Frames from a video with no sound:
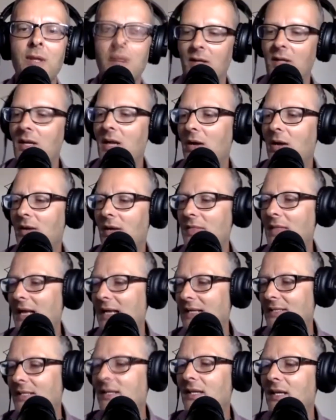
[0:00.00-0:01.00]
you know, and
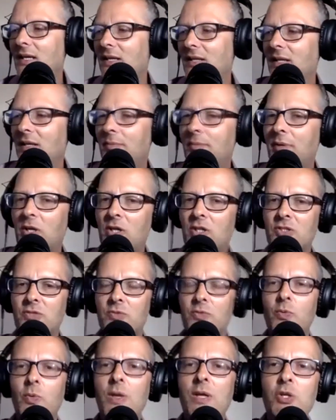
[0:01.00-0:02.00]
that's the thing. And I think because
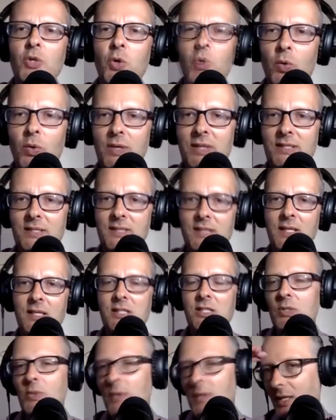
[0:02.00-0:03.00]
when you're listening
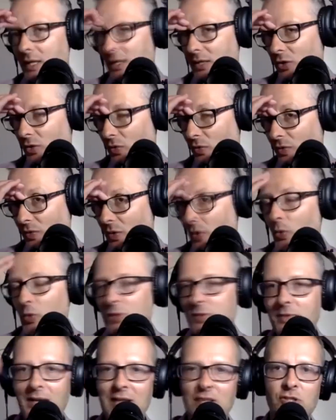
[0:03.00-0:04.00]
to it, your
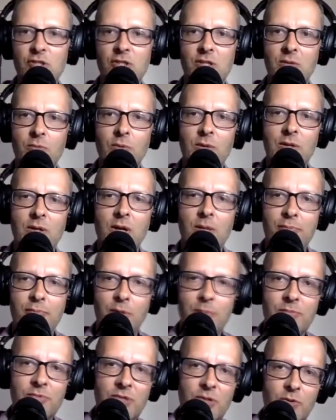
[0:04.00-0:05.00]
ultimate reaction is we're like
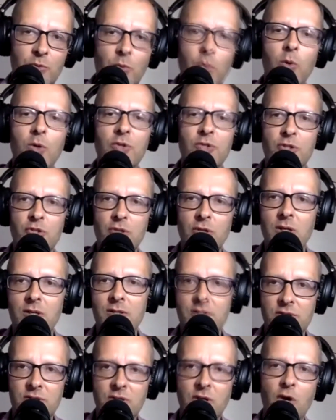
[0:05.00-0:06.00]
problem solvers. We want to try
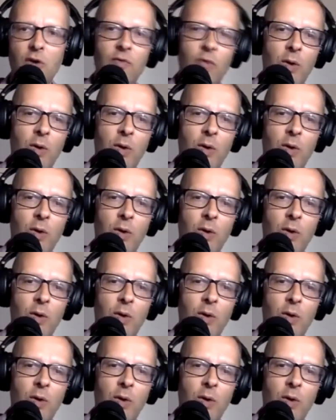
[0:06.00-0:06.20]
and solve